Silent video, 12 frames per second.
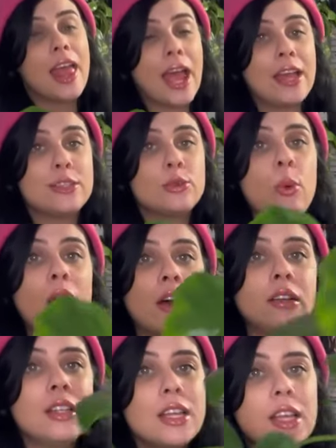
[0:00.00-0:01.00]
as
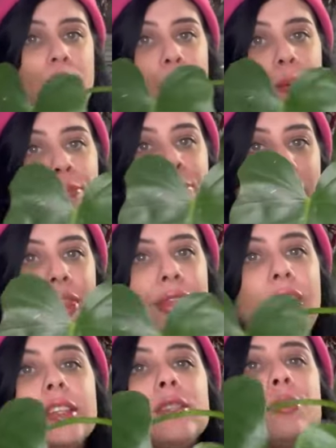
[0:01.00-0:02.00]
well, but
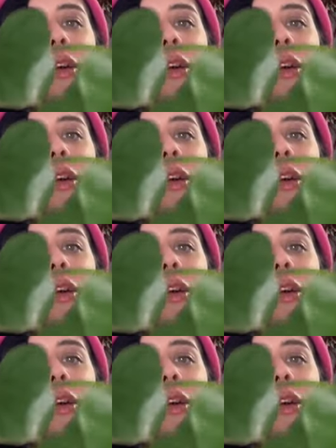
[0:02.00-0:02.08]
this